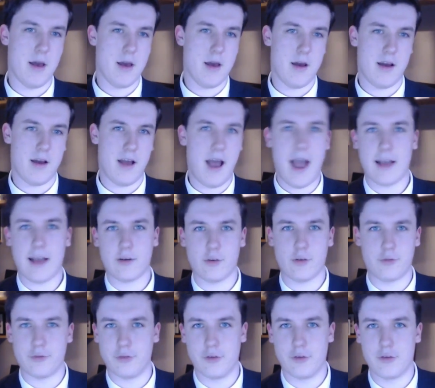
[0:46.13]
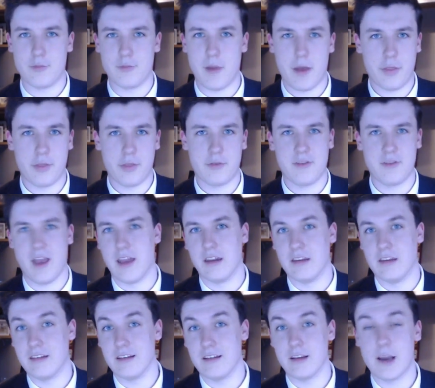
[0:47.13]
Eccleston, Smith,
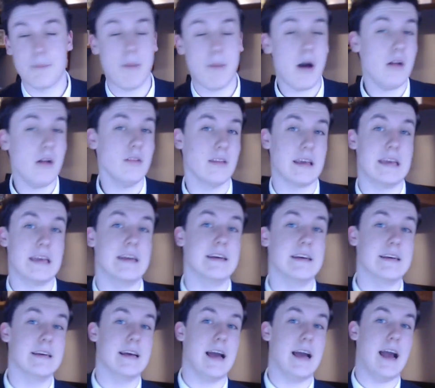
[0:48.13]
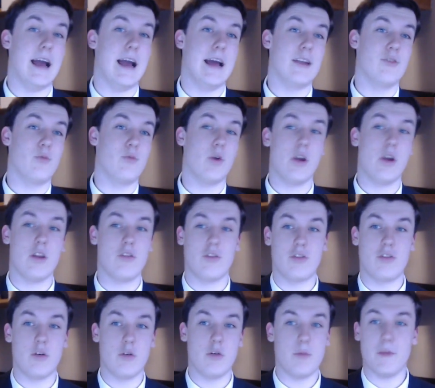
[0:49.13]
Tennant and Capaldi. And we're going to
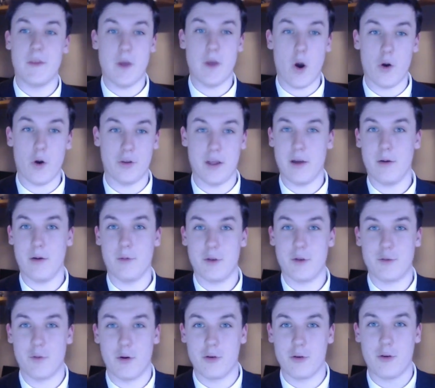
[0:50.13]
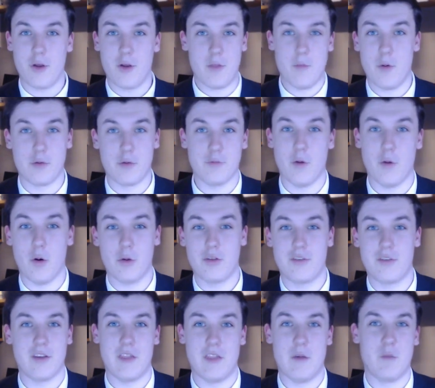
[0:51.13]
just do them in the order which got the most
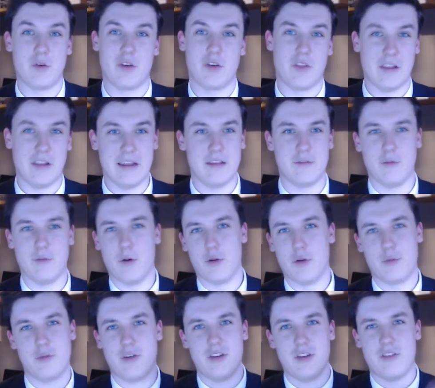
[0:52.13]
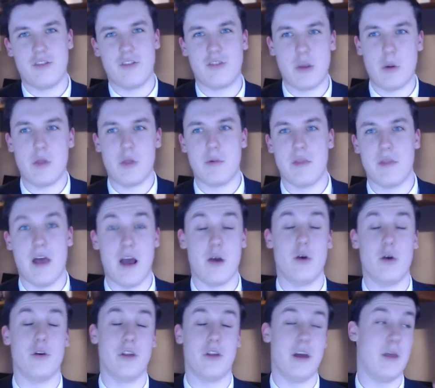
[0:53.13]
votes and then which got the least votes. So we're going to just do them in that
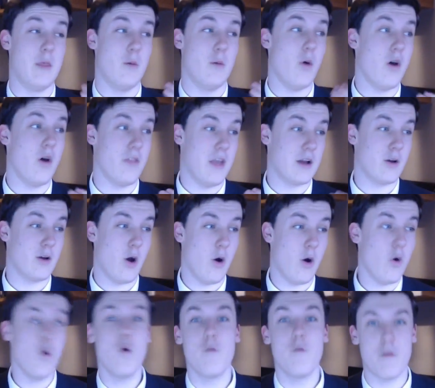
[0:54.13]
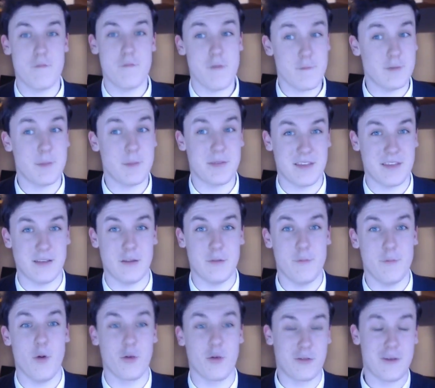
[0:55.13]
order. And the one that got over 50% of the
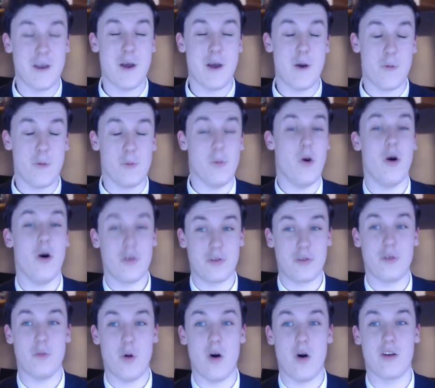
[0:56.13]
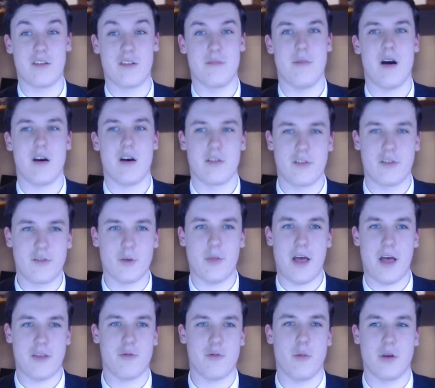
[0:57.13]
votes was The Waters of Mars. So
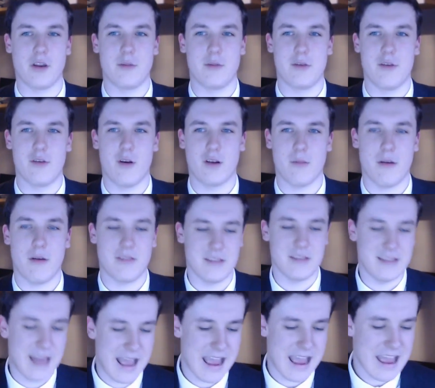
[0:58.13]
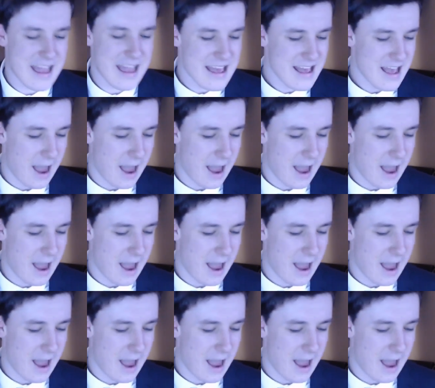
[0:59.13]
that's what we're going to be talking about today.